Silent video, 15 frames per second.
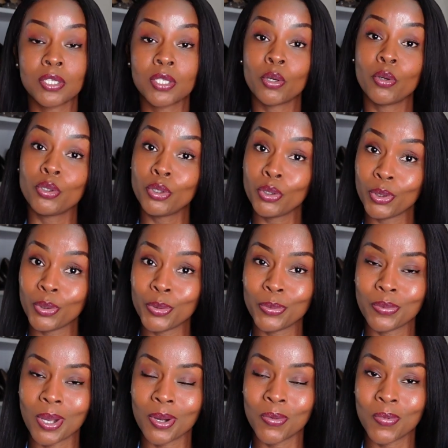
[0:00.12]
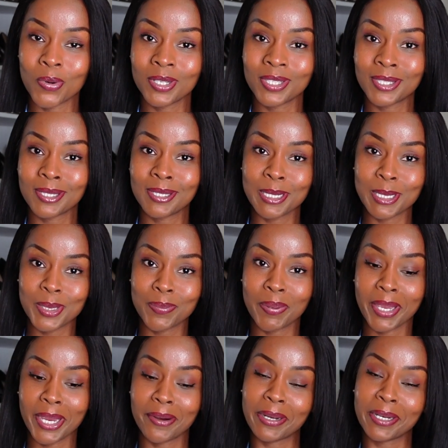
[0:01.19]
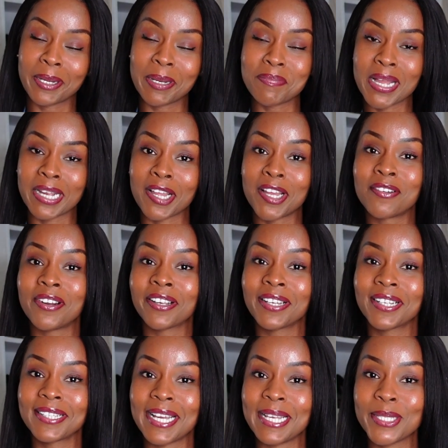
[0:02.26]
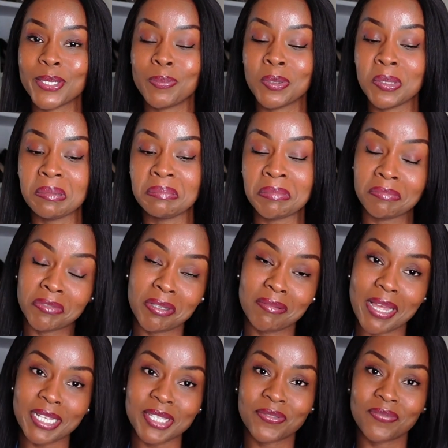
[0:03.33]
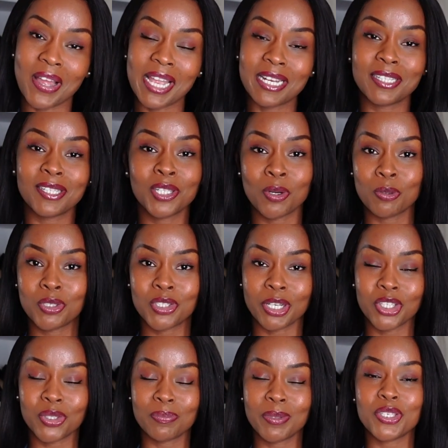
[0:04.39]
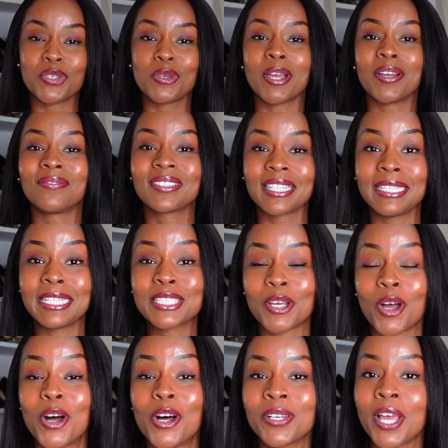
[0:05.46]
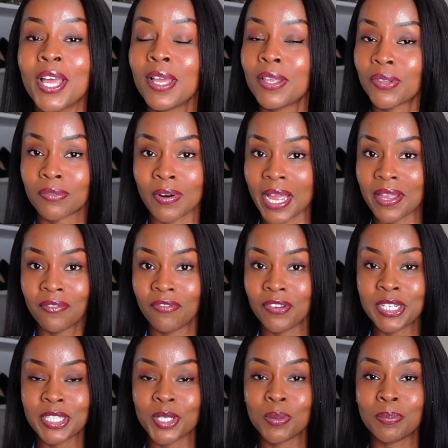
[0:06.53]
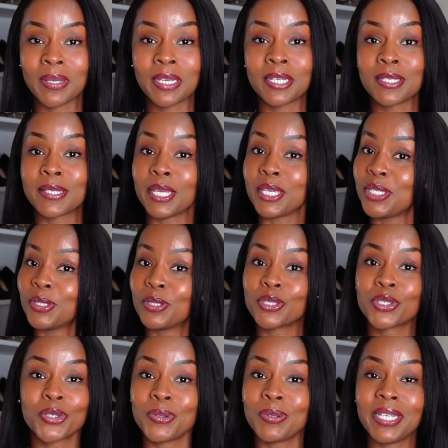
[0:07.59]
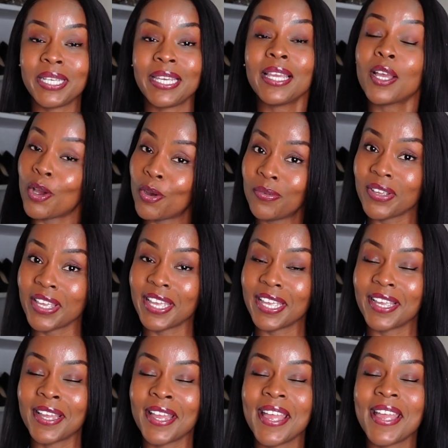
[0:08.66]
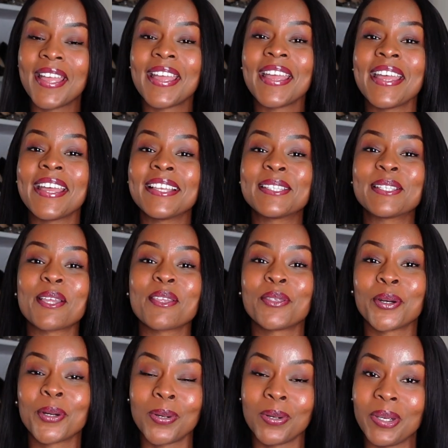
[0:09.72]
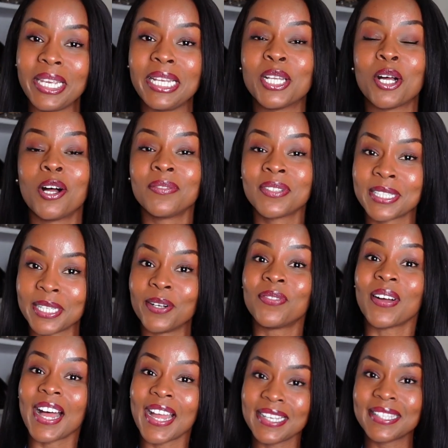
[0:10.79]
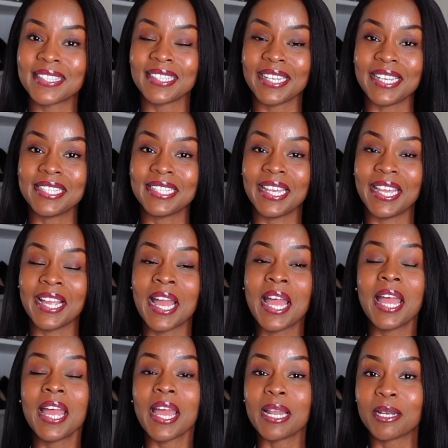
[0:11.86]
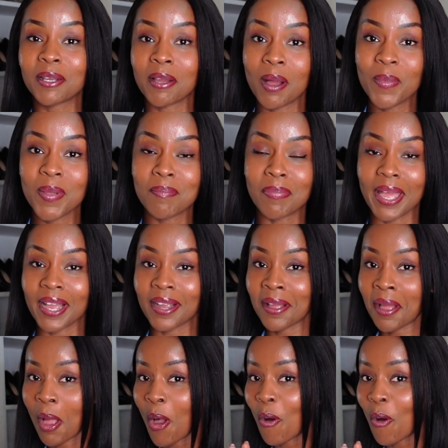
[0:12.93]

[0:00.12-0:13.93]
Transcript: So you want to disappear and come back unrecognizable? Well, that's fine, no judgment. You have clicked on the right video because yours truly over here is the queen of self-isolating and coming back